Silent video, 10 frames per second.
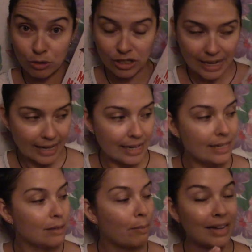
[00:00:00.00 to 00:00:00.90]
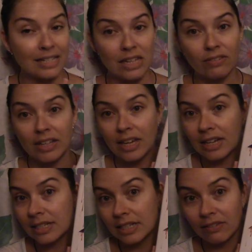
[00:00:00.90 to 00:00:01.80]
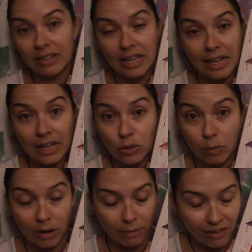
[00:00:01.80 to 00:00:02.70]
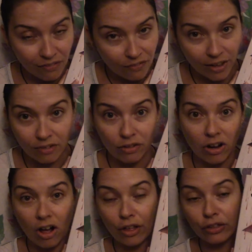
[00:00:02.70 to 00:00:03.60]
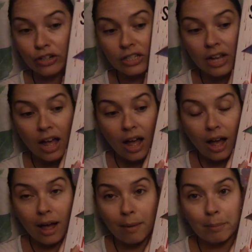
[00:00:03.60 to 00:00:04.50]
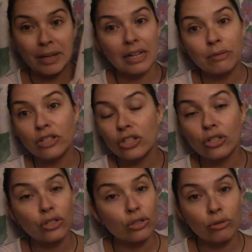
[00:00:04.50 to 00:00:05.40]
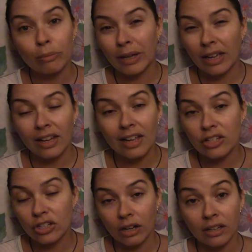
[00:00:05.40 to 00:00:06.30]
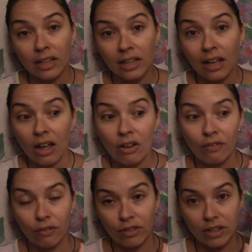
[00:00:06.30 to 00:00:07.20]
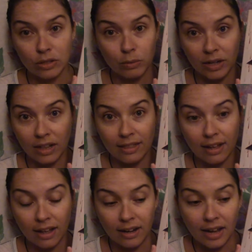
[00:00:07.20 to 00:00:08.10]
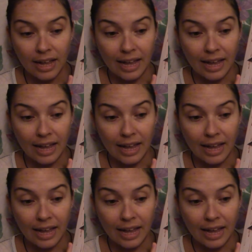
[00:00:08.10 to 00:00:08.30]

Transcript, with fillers: Mercedes by Stephen King. Stephen King is one of my favorite authors, um, but it was just too big and chunky for this readathon,